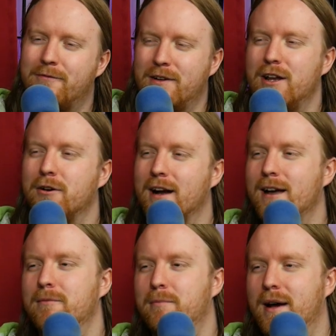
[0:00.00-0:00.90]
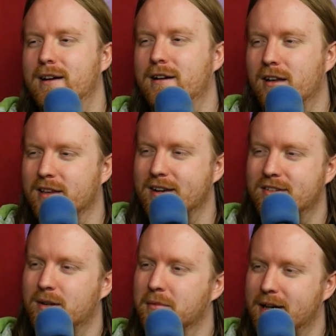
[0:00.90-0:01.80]
Our video got embedded on
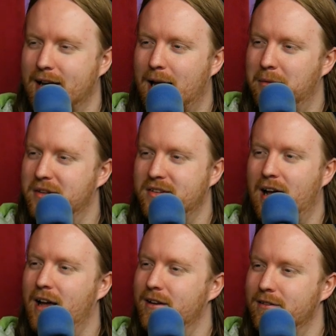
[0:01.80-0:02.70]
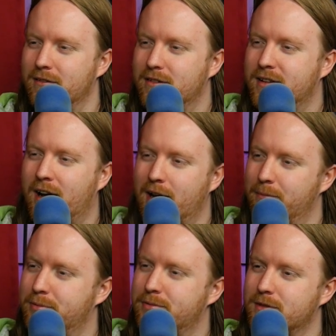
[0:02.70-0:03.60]
like some like MSN
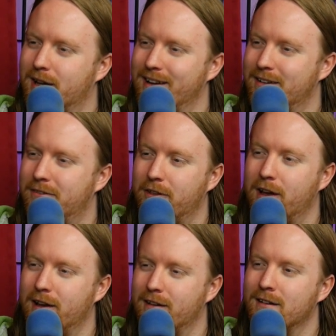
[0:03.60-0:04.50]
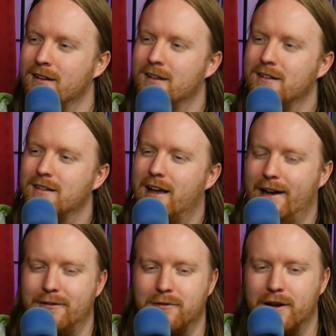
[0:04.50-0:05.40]
type like thing. Yeah.
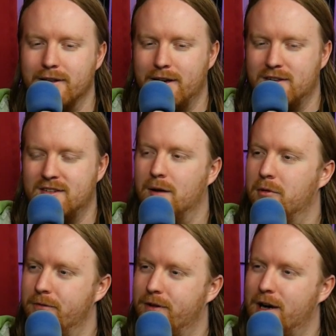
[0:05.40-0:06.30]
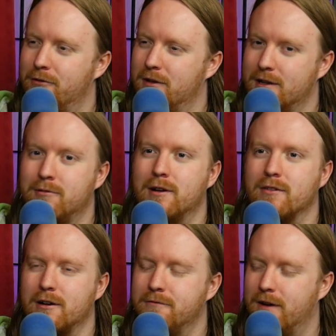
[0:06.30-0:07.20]
And it went like somewhat viral. Like we
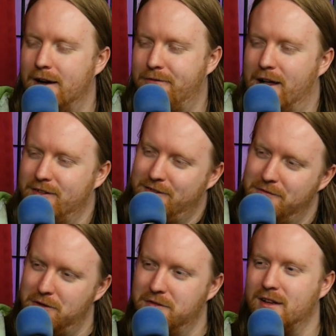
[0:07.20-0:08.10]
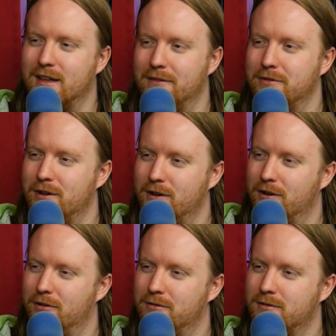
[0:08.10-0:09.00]
earned like five thousand views on that
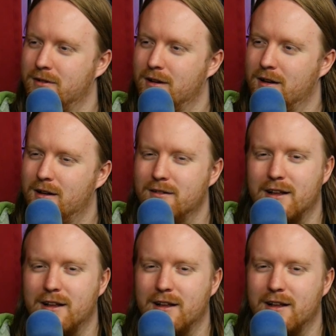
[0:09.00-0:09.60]
video. Yeah, for sure.